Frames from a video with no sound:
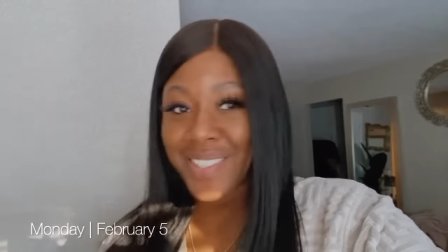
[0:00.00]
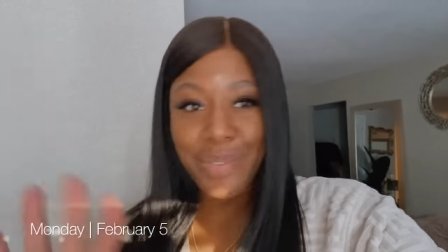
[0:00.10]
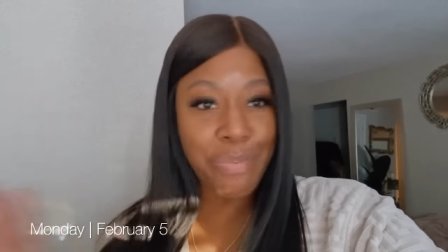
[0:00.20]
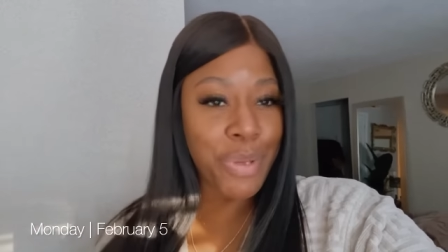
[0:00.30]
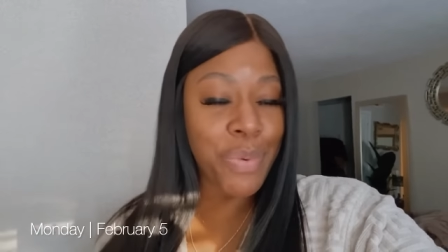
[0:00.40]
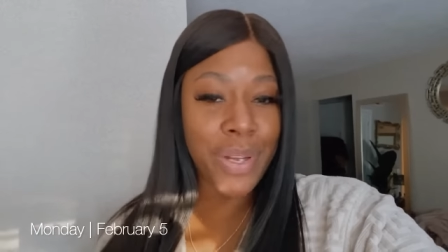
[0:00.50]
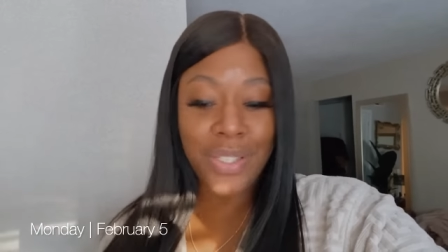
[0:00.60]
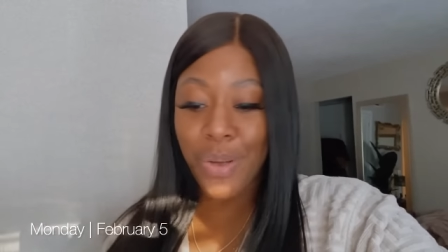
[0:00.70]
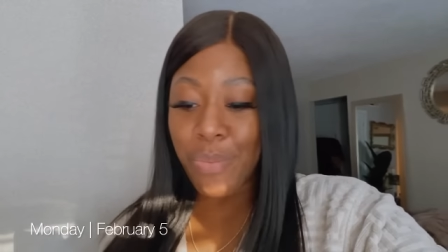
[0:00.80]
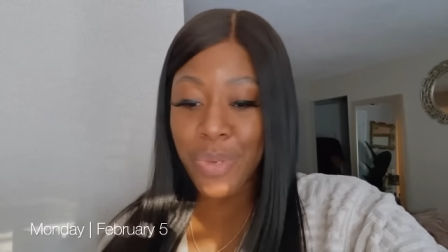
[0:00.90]
be what it's
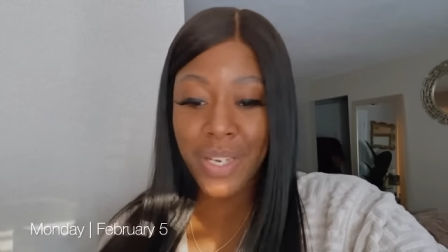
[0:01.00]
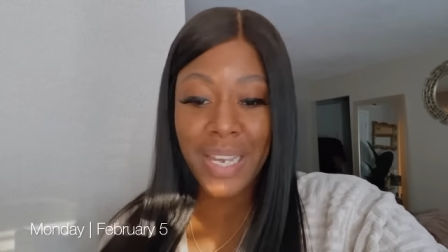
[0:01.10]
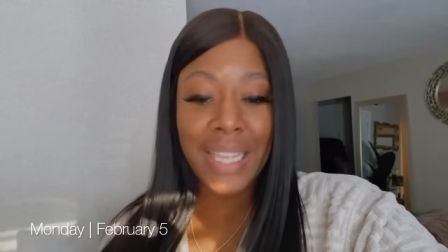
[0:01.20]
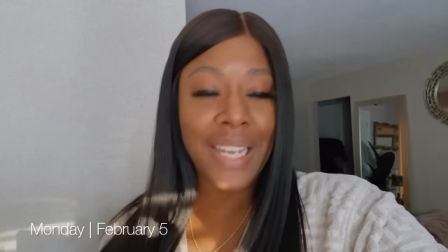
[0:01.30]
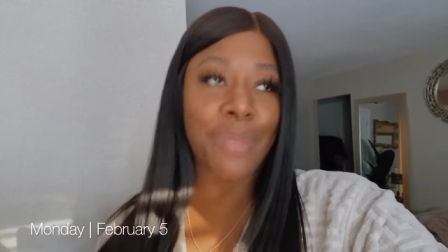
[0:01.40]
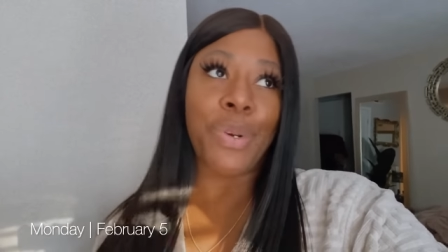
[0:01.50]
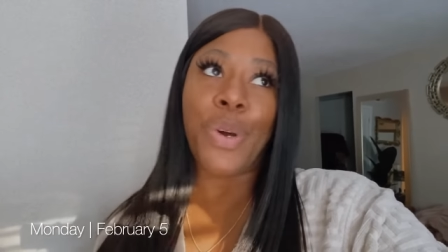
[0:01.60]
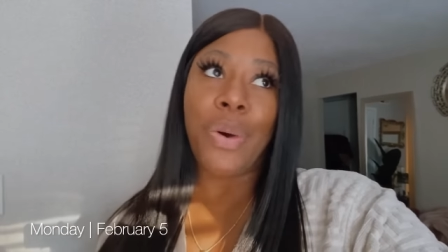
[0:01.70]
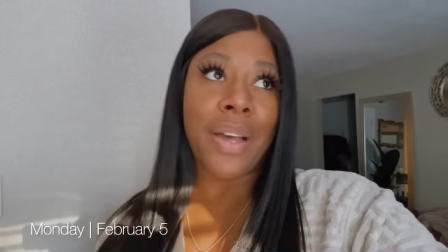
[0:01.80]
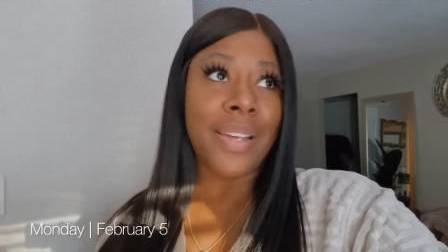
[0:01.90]
going to be. And then I'm going to
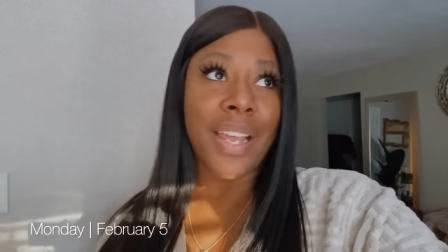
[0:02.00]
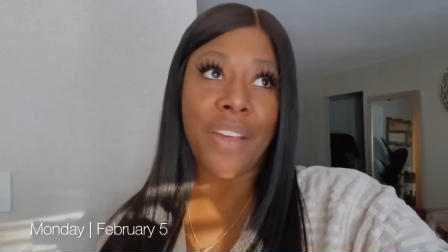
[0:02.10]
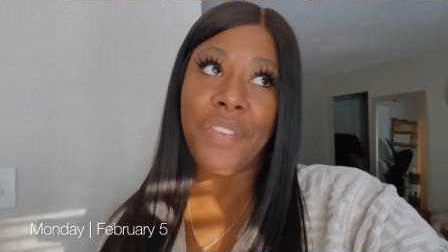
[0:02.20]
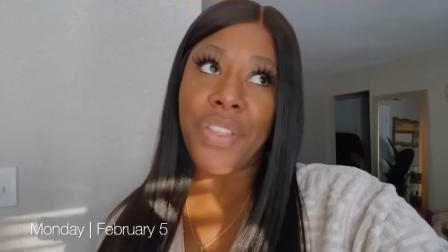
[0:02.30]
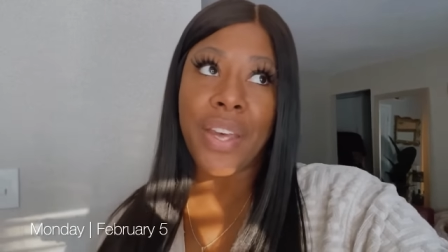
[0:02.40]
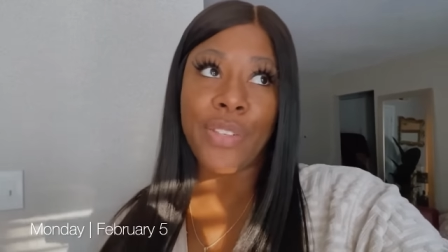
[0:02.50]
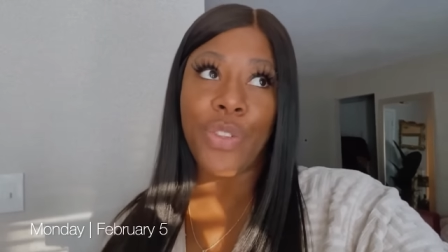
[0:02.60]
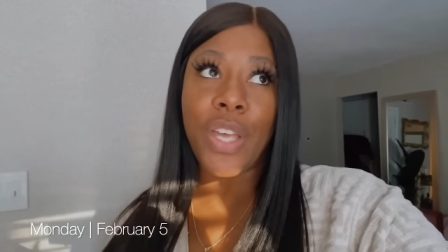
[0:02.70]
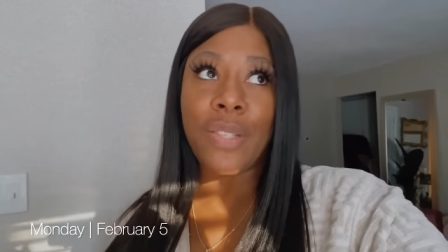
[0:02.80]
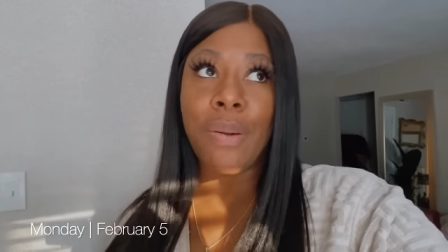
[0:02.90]
go out and get everything. So
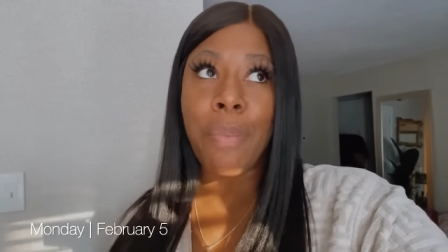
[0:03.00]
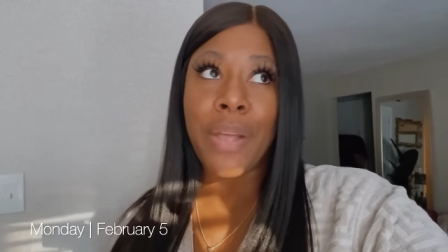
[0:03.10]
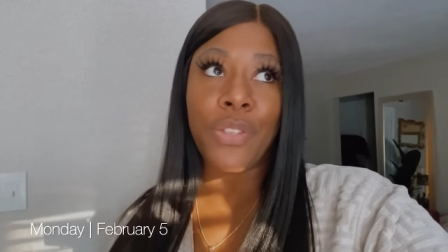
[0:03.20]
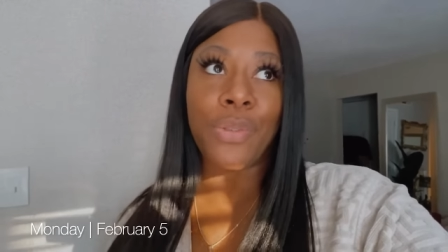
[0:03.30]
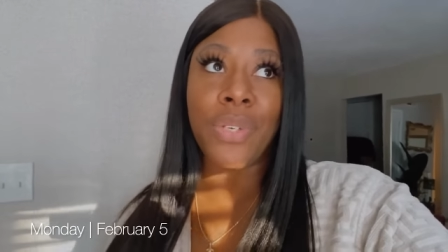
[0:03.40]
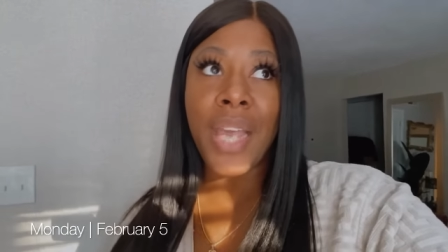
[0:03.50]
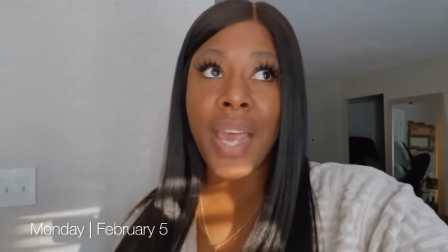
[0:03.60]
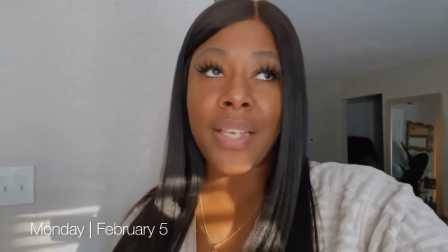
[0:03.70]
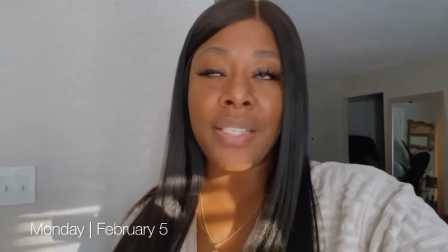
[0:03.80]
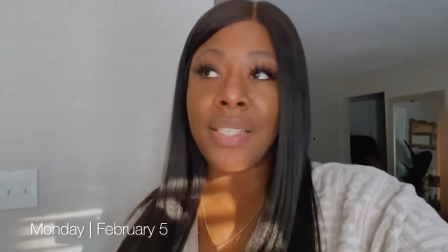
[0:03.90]
that's what I'm about to do
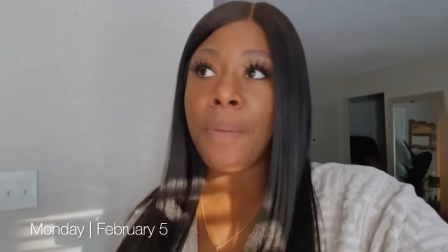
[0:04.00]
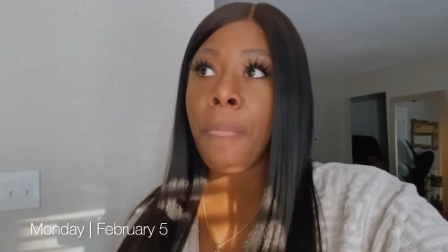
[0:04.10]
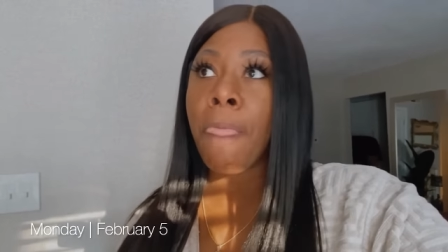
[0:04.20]
next.